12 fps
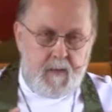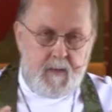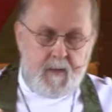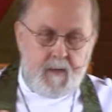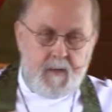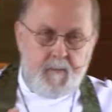
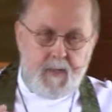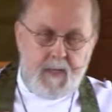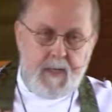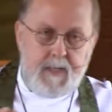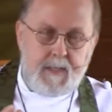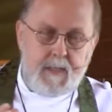it could be
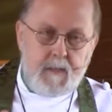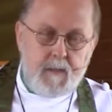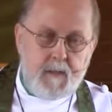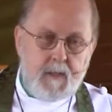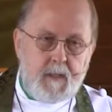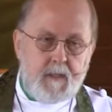easy to
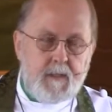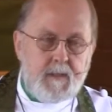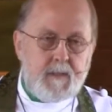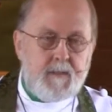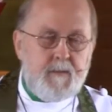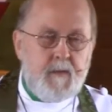look at
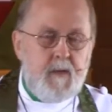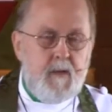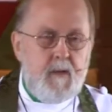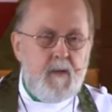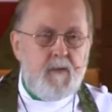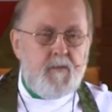this
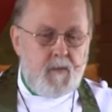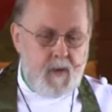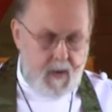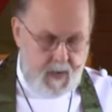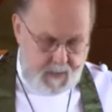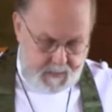
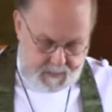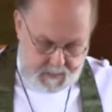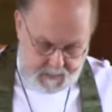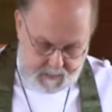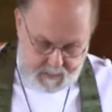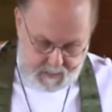phrase
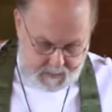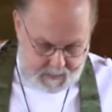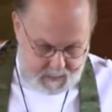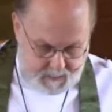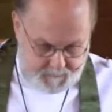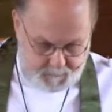as
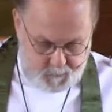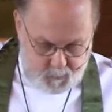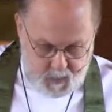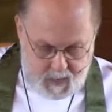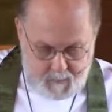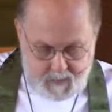a
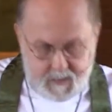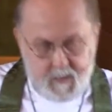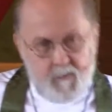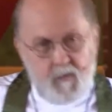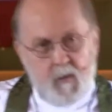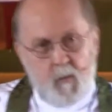promise
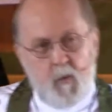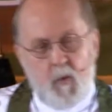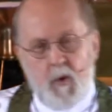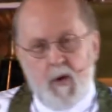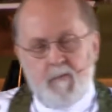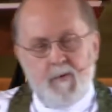of
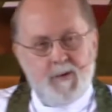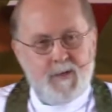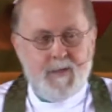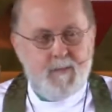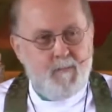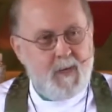reward for
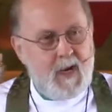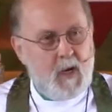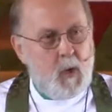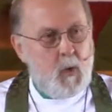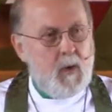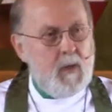just being
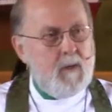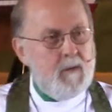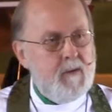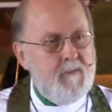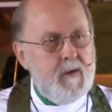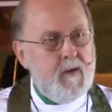good and
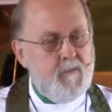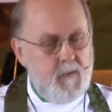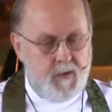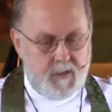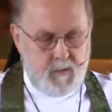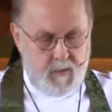living a
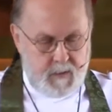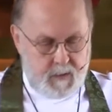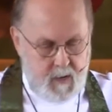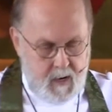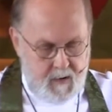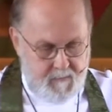virtuous
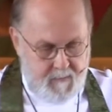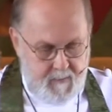life.